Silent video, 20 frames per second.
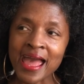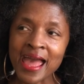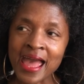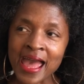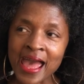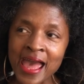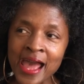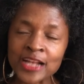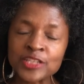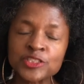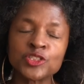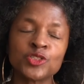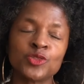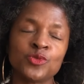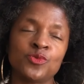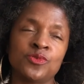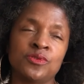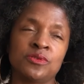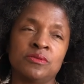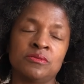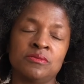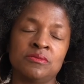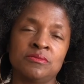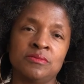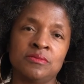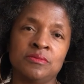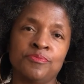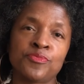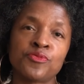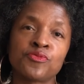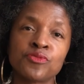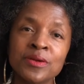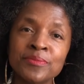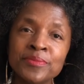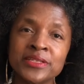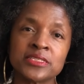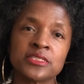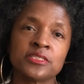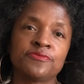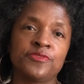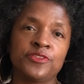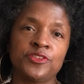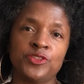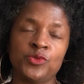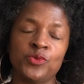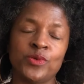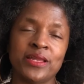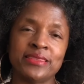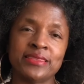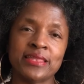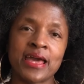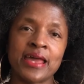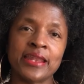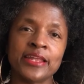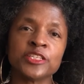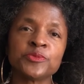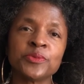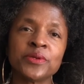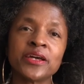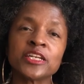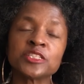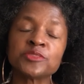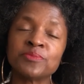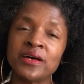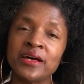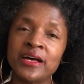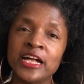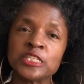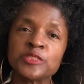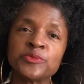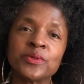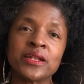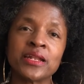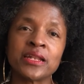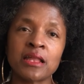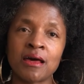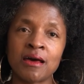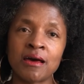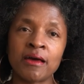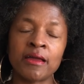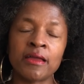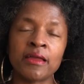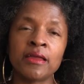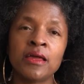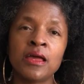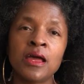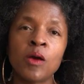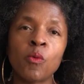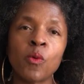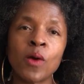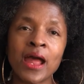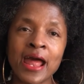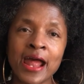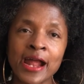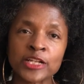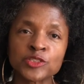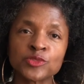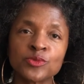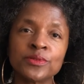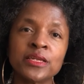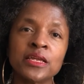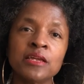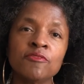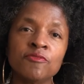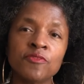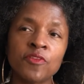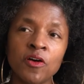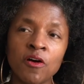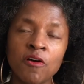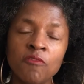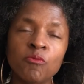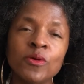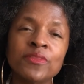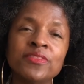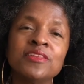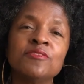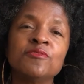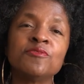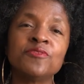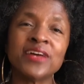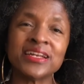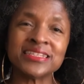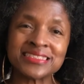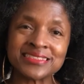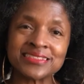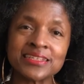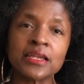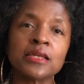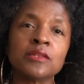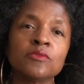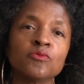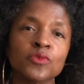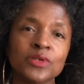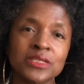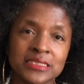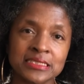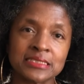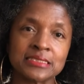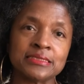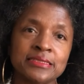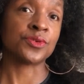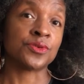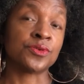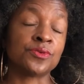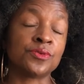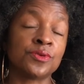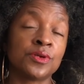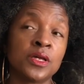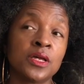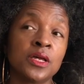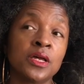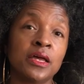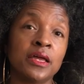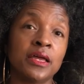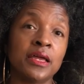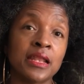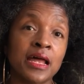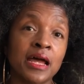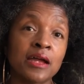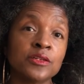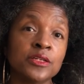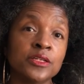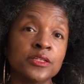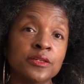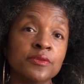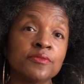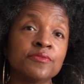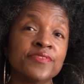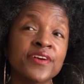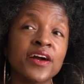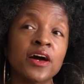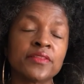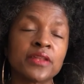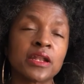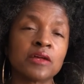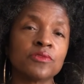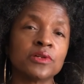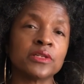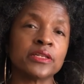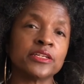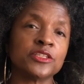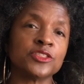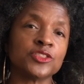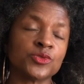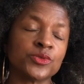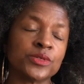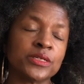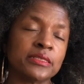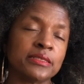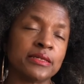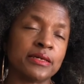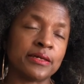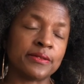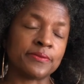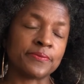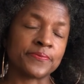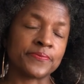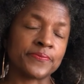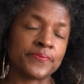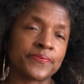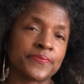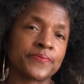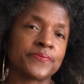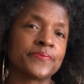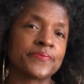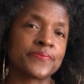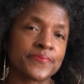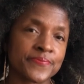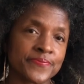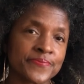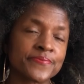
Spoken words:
actual premise for doing that is because my husband and I were actually involved with investing in real estate. And I found that I really enjoyed it.